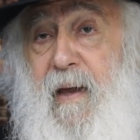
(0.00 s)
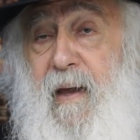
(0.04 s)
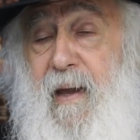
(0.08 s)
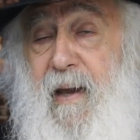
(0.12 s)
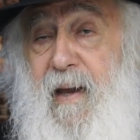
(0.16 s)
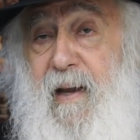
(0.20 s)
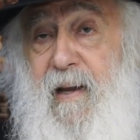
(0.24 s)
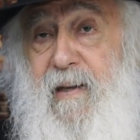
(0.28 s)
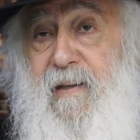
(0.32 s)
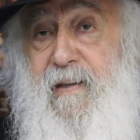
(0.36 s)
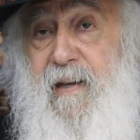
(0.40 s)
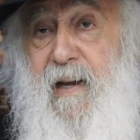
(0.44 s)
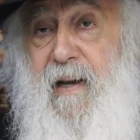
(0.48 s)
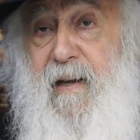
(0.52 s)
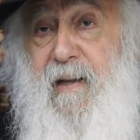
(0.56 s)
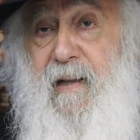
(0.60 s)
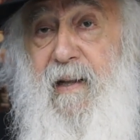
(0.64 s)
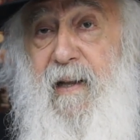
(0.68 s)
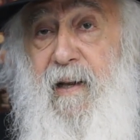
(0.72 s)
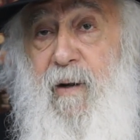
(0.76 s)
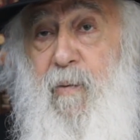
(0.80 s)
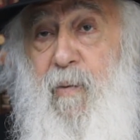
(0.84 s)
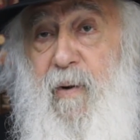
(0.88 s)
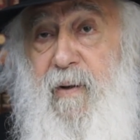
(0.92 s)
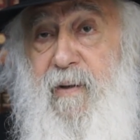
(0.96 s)

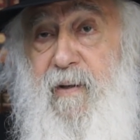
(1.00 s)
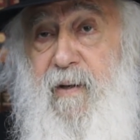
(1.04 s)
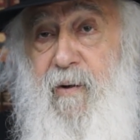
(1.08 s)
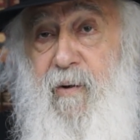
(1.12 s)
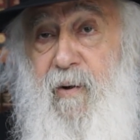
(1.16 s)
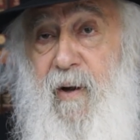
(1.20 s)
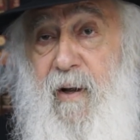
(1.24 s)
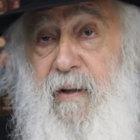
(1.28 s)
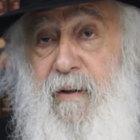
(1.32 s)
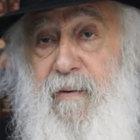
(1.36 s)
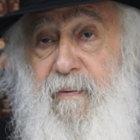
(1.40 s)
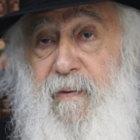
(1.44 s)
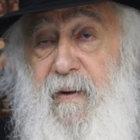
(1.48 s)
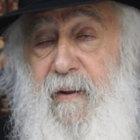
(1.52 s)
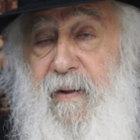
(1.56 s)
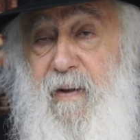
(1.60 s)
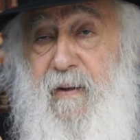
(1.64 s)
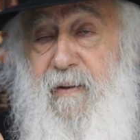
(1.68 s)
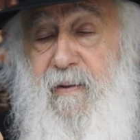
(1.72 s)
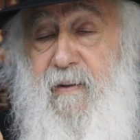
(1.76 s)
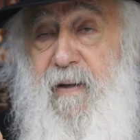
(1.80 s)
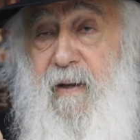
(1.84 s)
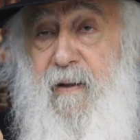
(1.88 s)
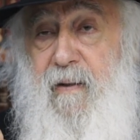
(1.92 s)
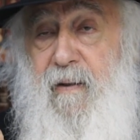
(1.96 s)
Exactly what your grandfather
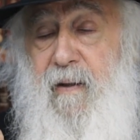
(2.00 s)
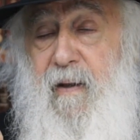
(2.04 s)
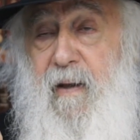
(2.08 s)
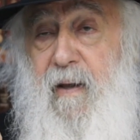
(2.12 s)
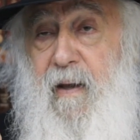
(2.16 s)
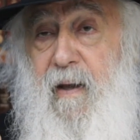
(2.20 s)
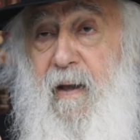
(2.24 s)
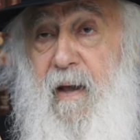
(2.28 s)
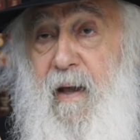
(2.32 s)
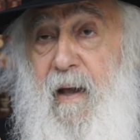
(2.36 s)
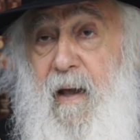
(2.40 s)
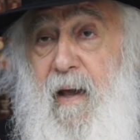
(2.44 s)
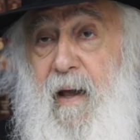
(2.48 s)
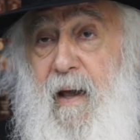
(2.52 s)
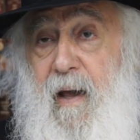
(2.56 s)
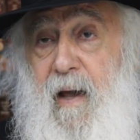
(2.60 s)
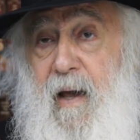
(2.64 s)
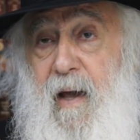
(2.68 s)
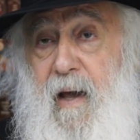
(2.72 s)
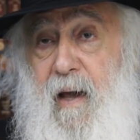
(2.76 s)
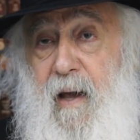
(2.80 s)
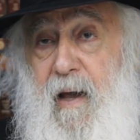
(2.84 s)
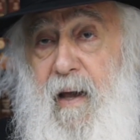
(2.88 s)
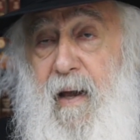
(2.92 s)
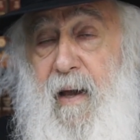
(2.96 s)
said.
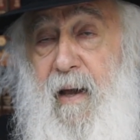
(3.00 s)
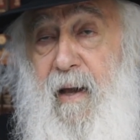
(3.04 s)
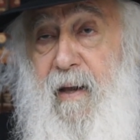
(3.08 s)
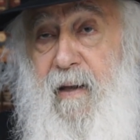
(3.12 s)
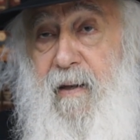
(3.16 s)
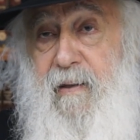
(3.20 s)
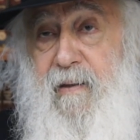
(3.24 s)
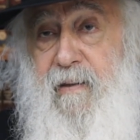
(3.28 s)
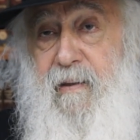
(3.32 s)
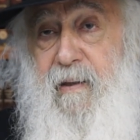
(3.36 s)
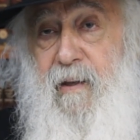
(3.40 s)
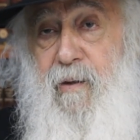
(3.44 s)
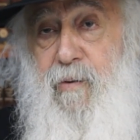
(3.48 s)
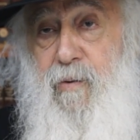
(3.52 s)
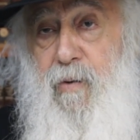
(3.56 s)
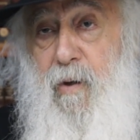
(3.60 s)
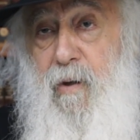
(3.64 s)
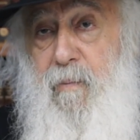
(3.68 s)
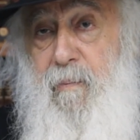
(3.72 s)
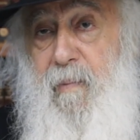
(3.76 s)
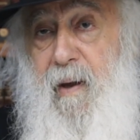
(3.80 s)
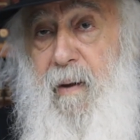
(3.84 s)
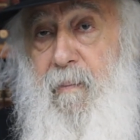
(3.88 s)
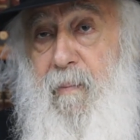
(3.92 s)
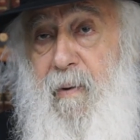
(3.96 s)
He,
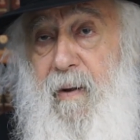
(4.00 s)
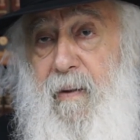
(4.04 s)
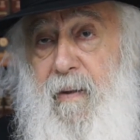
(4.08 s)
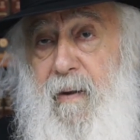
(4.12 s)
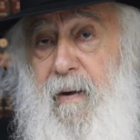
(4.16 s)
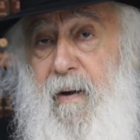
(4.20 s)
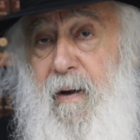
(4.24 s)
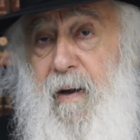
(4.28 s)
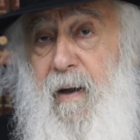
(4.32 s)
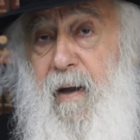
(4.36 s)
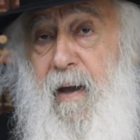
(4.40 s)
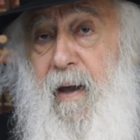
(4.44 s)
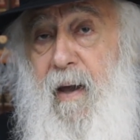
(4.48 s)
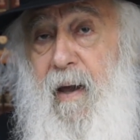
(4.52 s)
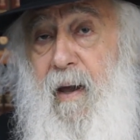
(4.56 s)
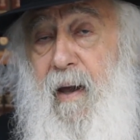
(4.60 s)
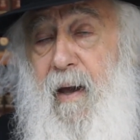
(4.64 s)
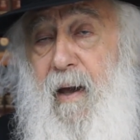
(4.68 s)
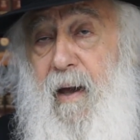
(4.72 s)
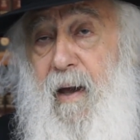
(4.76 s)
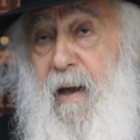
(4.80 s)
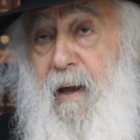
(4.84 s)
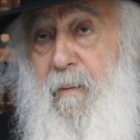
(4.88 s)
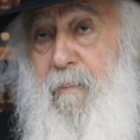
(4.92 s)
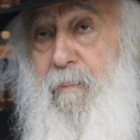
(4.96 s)
told my mother,
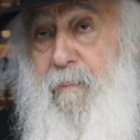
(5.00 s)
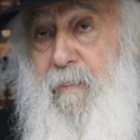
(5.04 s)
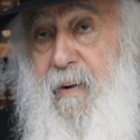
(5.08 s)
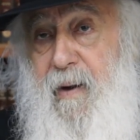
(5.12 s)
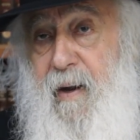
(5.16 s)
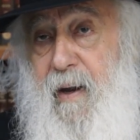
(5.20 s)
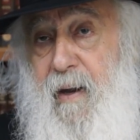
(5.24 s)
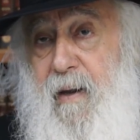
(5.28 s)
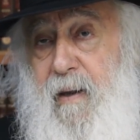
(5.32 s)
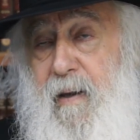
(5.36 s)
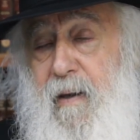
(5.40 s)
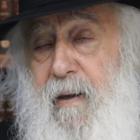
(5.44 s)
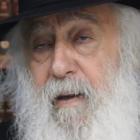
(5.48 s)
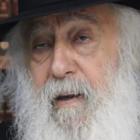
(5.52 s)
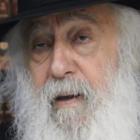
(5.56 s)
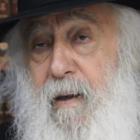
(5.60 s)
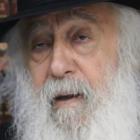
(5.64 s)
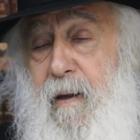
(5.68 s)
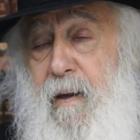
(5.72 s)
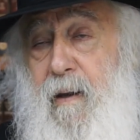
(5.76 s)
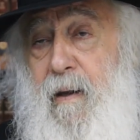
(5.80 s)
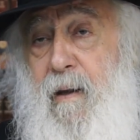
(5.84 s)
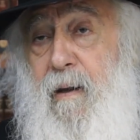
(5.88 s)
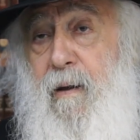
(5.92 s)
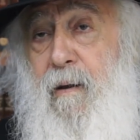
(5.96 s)
I pray
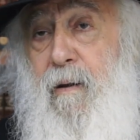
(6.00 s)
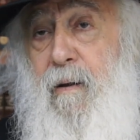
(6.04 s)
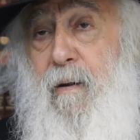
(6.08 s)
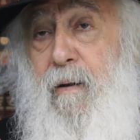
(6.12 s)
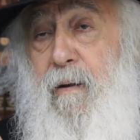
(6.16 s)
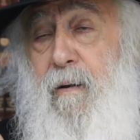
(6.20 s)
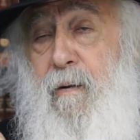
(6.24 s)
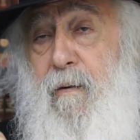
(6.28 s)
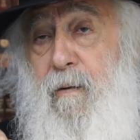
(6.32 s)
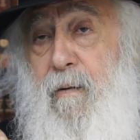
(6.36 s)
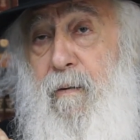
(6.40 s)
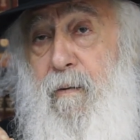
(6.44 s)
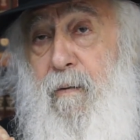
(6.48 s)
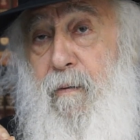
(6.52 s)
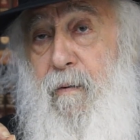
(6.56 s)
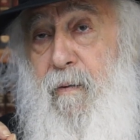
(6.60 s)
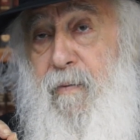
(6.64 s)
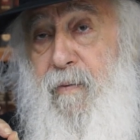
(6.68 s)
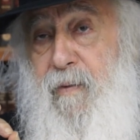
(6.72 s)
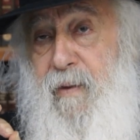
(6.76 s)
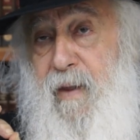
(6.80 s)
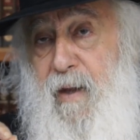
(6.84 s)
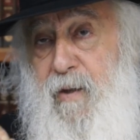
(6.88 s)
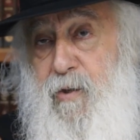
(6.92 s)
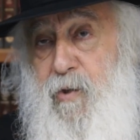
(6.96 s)

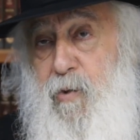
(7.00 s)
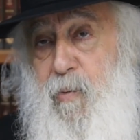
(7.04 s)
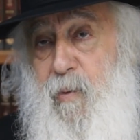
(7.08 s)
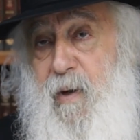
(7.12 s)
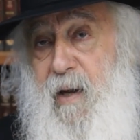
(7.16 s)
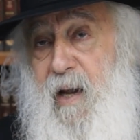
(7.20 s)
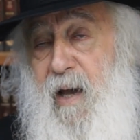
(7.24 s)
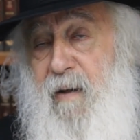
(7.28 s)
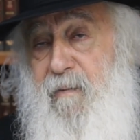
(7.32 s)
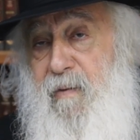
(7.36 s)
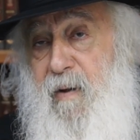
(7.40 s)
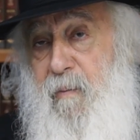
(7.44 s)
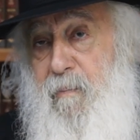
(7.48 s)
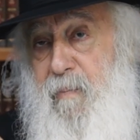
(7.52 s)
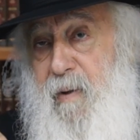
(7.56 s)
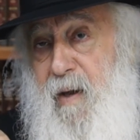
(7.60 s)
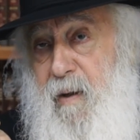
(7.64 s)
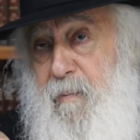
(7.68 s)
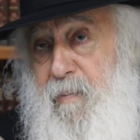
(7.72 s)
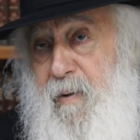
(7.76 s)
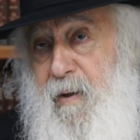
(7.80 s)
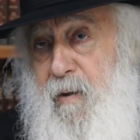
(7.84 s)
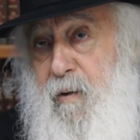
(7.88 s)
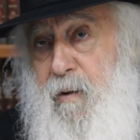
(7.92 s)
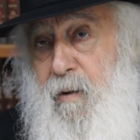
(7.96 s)
that you will have a
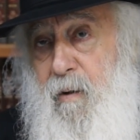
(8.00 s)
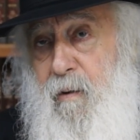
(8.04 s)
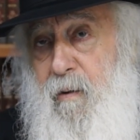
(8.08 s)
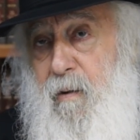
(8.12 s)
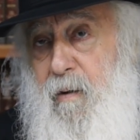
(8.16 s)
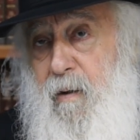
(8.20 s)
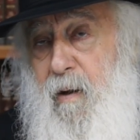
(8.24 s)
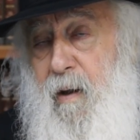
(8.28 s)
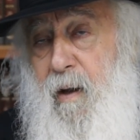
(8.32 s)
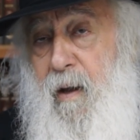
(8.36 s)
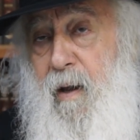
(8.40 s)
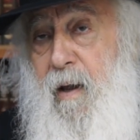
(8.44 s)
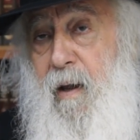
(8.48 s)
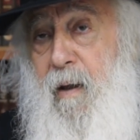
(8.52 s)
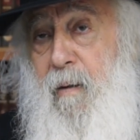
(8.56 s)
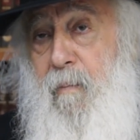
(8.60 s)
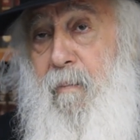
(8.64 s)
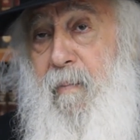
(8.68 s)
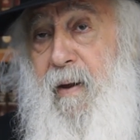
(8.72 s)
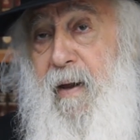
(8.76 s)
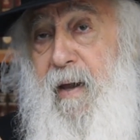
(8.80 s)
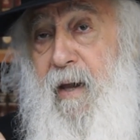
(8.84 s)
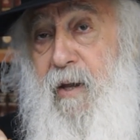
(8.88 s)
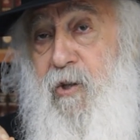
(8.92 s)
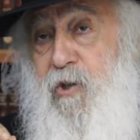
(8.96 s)
baby girl.
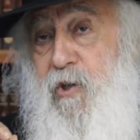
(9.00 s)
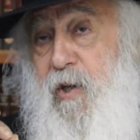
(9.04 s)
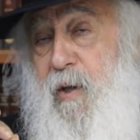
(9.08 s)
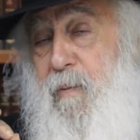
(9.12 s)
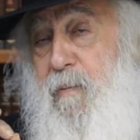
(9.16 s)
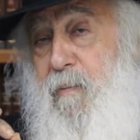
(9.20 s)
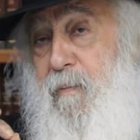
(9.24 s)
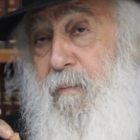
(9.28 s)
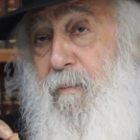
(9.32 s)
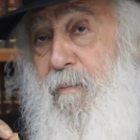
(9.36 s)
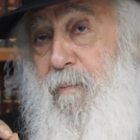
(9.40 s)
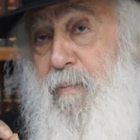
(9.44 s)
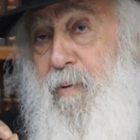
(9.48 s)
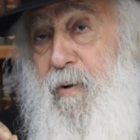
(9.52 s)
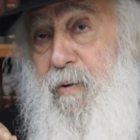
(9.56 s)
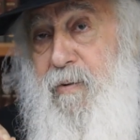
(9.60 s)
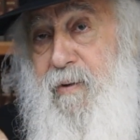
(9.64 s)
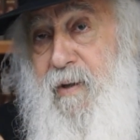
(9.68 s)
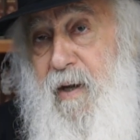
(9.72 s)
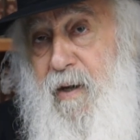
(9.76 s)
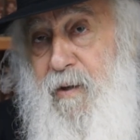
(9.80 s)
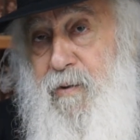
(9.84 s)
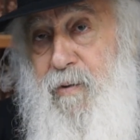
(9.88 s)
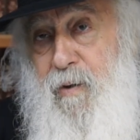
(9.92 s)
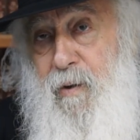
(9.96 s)
May Hashem
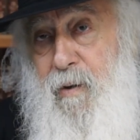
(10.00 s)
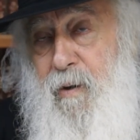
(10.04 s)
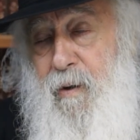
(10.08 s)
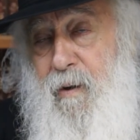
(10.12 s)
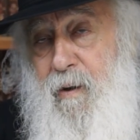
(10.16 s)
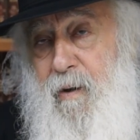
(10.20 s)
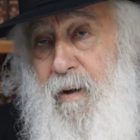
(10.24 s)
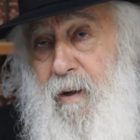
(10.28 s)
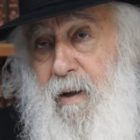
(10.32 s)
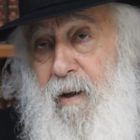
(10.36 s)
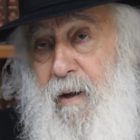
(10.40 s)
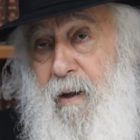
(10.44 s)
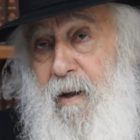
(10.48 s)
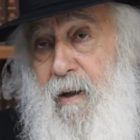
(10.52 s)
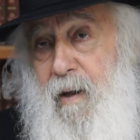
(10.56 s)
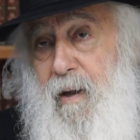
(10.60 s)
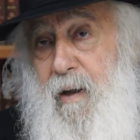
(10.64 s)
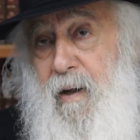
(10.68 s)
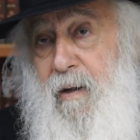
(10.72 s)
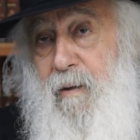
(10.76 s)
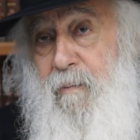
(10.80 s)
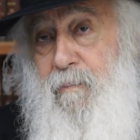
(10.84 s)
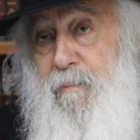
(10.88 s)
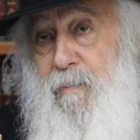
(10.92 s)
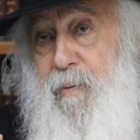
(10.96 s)
protect her
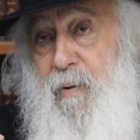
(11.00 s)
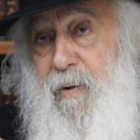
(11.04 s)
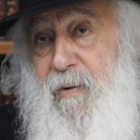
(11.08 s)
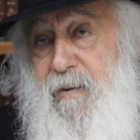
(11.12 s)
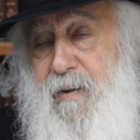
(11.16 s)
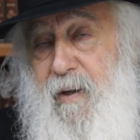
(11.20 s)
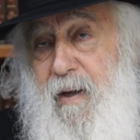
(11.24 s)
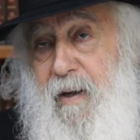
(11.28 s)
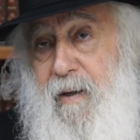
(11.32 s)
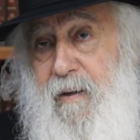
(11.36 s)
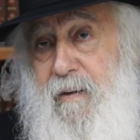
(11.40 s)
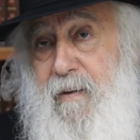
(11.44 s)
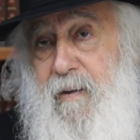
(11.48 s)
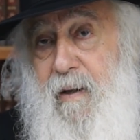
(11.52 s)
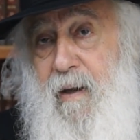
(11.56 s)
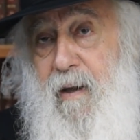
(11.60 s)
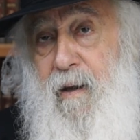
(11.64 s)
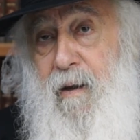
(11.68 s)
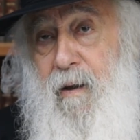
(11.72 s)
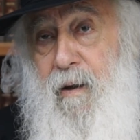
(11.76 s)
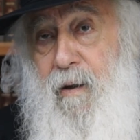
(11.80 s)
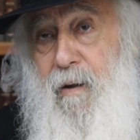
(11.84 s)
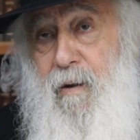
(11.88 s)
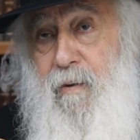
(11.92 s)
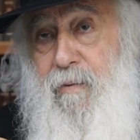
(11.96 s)
and protect
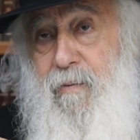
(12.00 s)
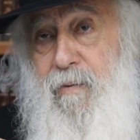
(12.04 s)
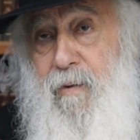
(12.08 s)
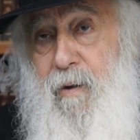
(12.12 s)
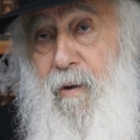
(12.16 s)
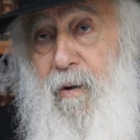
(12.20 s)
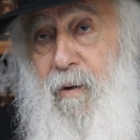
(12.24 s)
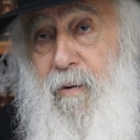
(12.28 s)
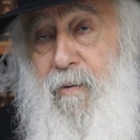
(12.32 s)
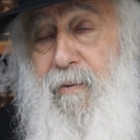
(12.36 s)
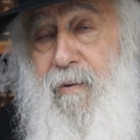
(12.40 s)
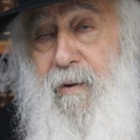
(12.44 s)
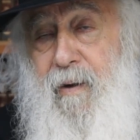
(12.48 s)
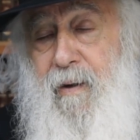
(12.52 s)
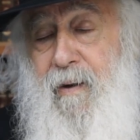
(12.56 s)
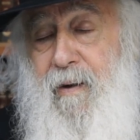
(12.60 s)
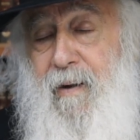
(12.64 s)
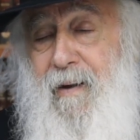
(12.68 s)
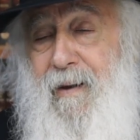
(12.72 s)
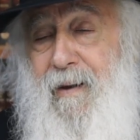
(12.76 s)
her daughter.